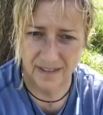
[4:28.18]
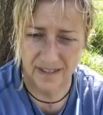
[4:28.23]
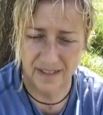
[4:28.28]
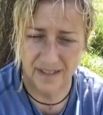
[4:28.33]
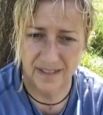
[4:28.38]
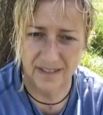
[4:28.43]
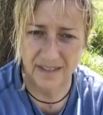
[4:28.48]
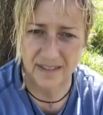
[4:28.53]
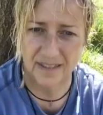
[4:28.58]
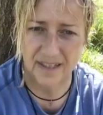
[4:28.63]

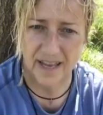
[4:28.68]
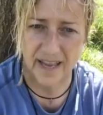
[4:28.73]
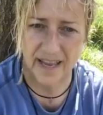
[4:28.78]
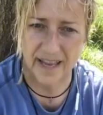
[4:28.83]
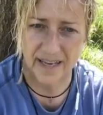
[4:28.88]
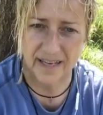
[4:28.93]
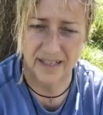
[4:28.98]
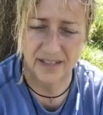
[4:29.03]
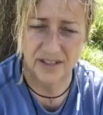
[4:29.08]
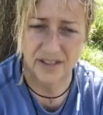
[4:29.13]
it's an
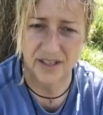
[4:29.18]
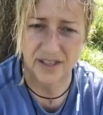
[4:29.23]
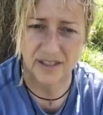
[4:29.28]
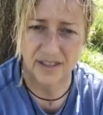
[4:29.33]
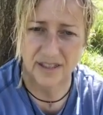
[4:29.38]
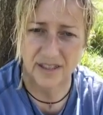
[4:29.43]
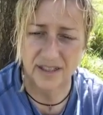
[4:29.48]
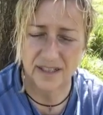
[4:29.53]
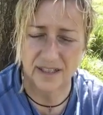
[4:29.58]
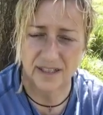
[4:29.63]

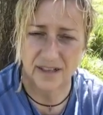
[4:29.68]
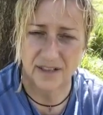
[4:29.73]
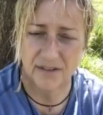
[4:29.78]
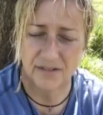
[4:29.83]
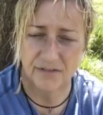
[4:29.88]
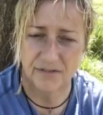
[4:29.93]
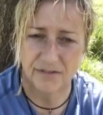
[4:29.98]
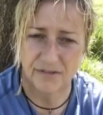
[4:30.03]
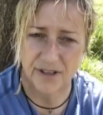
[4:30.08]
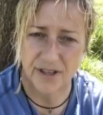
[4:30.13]
energetic
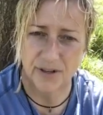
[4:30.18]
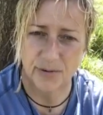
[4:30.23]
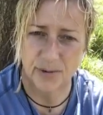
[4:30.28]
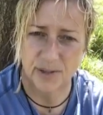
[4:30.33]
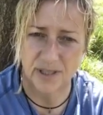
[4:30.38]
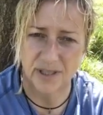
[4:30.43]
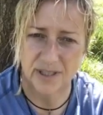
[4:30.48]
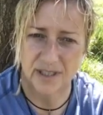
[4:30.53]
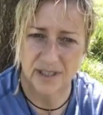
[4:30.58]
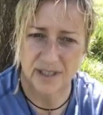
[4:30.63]

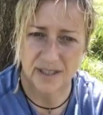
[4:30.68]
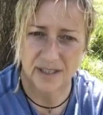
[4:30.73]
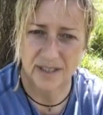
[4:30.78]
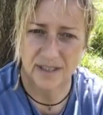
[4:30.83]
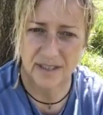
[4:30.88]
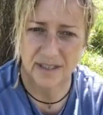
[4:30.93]
frequency.